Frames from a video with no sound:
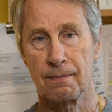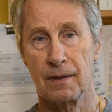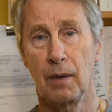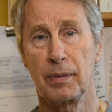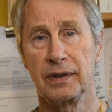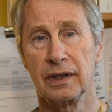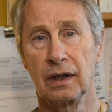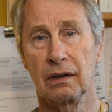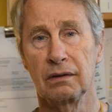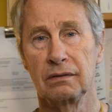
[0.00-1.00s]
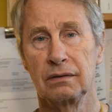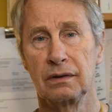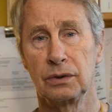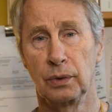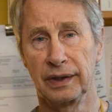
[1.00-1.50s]
up until
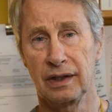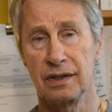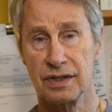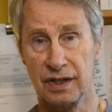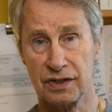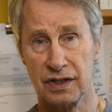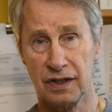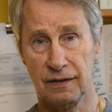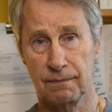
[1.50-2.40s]
2016.